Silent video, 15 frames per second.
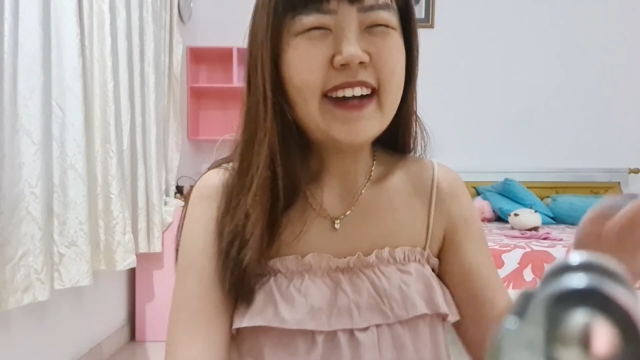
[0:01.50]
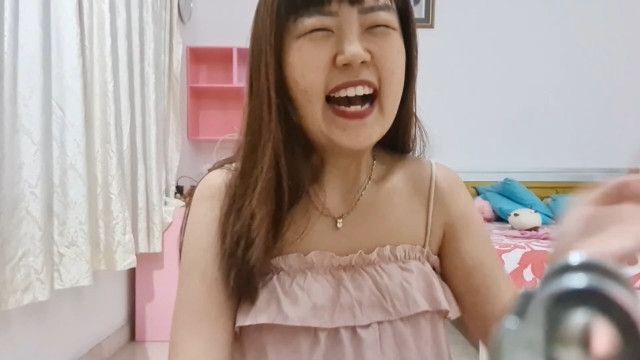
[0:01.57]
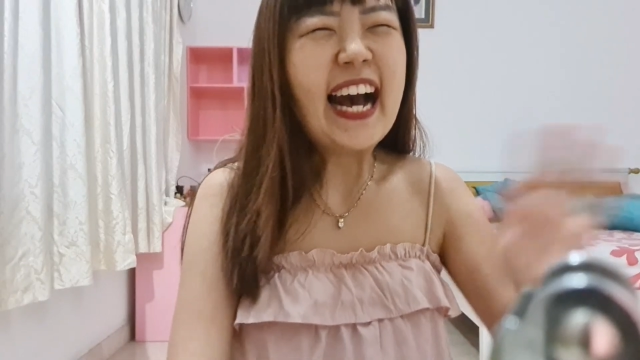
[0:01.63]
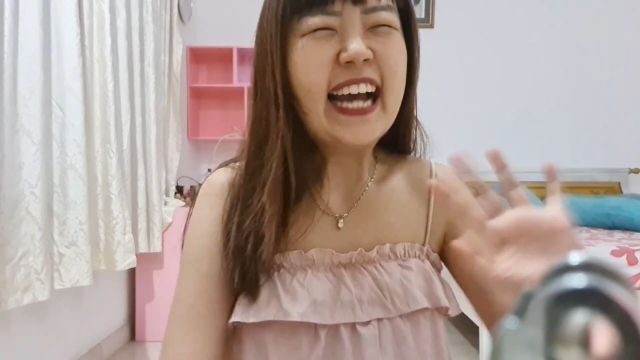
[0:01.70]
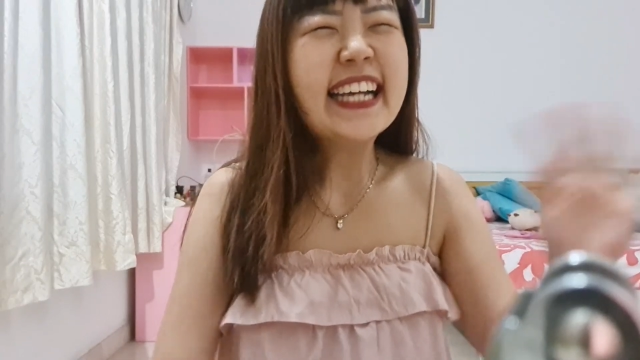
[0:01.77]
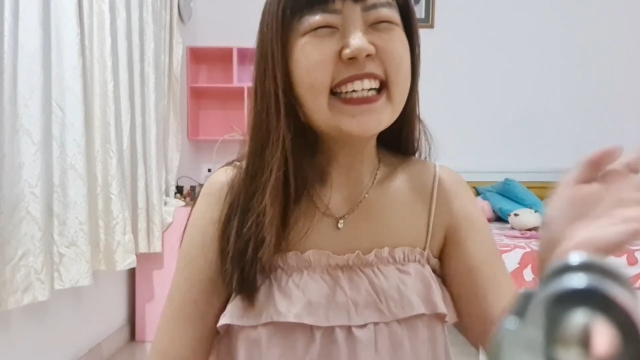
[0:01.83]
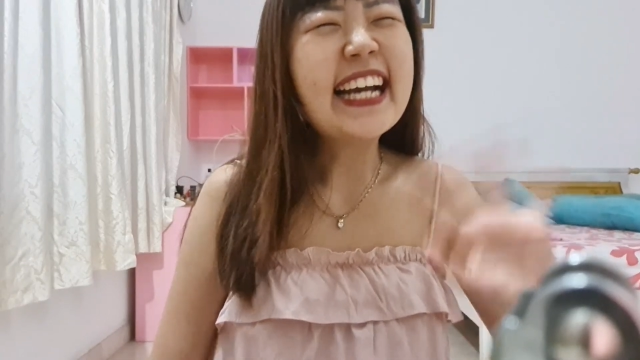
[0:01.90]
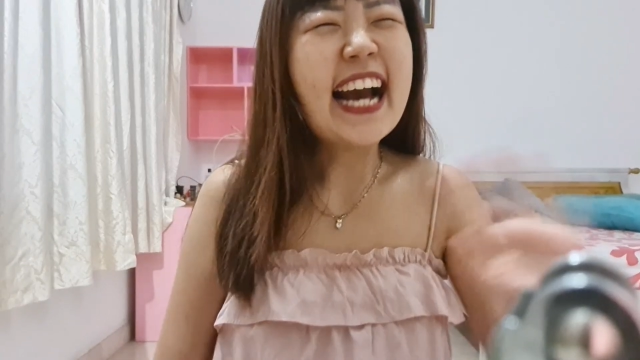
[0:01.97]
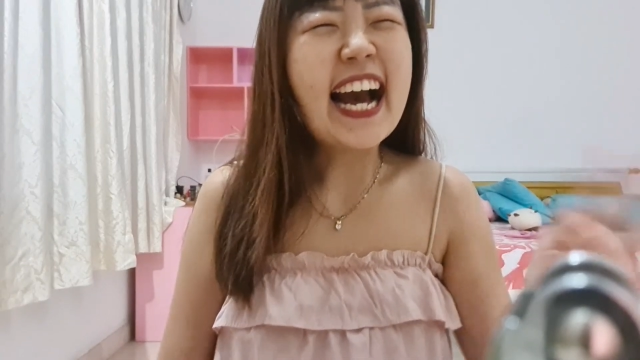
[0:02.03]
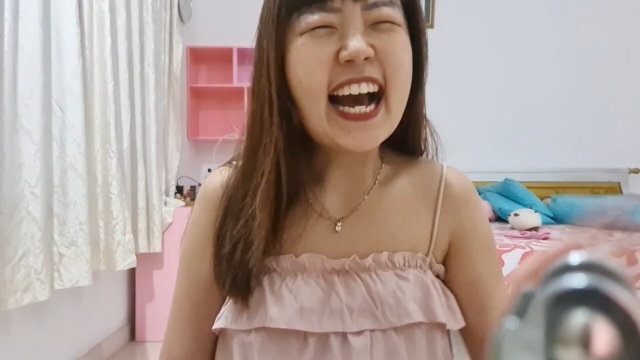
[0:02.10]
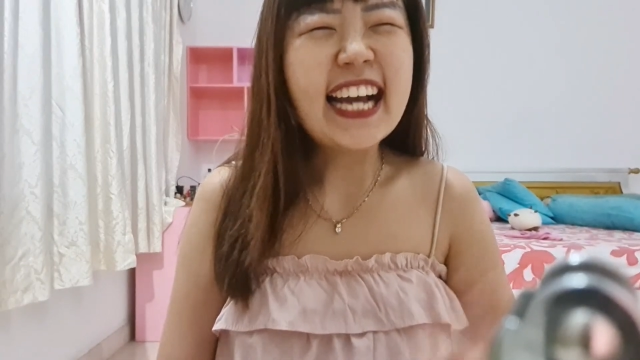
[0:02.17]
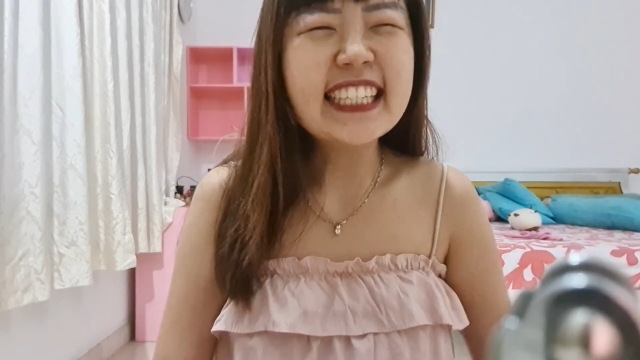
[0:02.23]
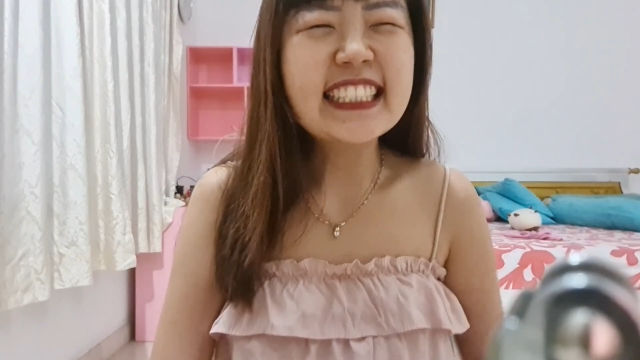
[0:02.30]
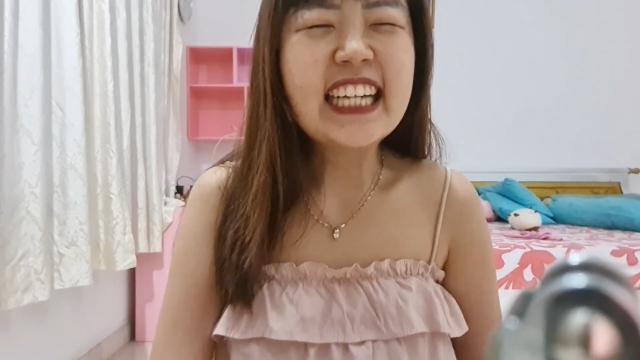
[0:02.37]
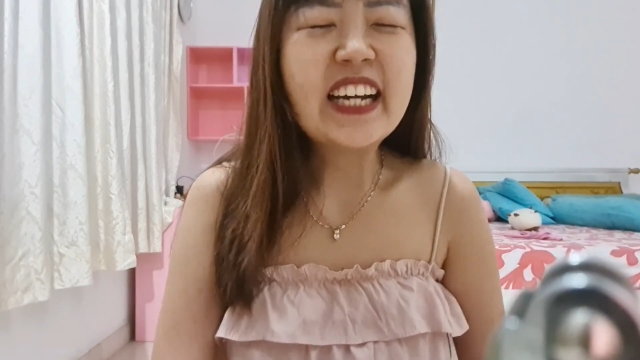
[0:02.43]
Hi
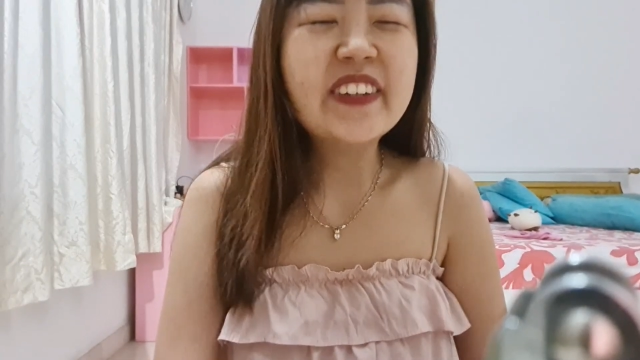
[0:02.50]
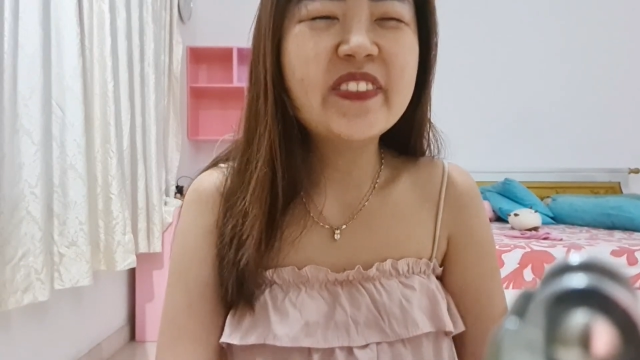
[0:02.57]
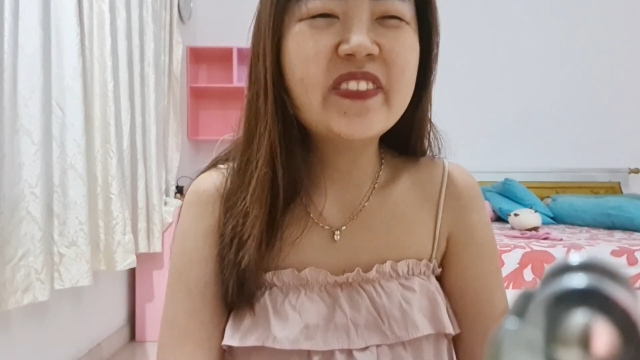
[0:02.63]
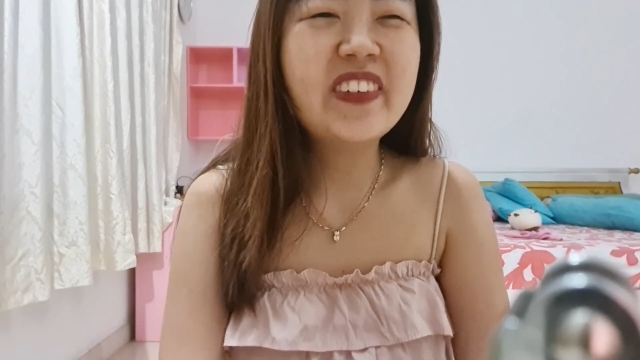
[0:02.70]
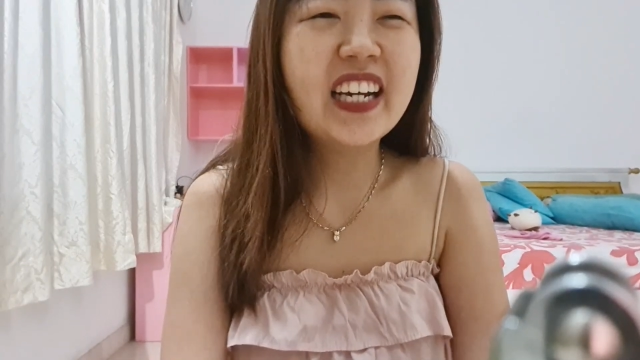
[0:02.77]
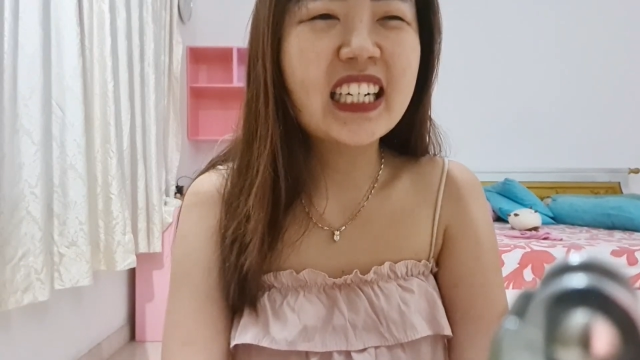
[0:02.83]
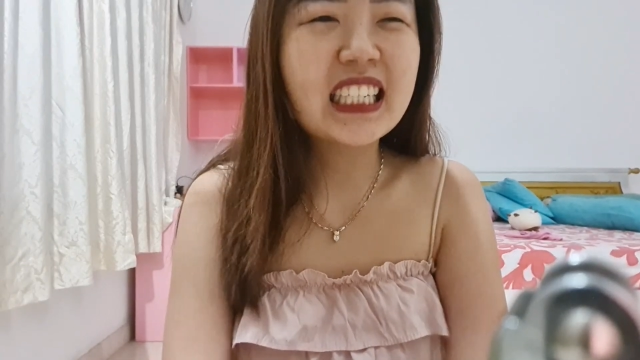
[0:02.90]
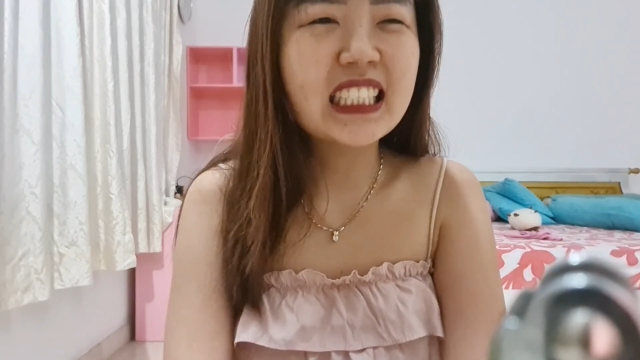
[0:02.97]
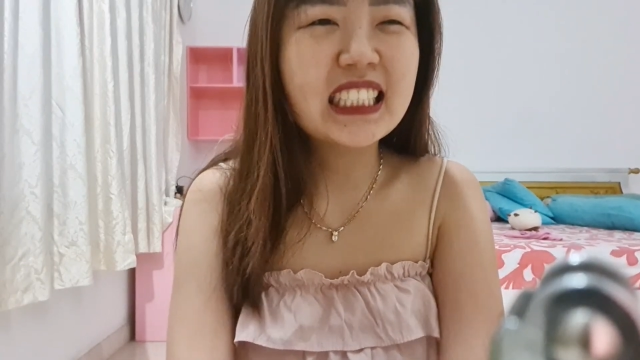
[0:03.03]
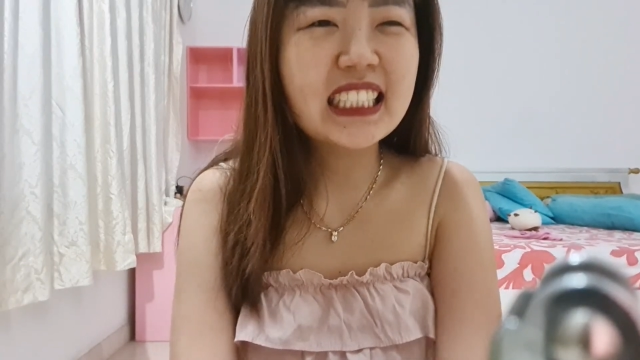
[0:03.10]
guys, I'm back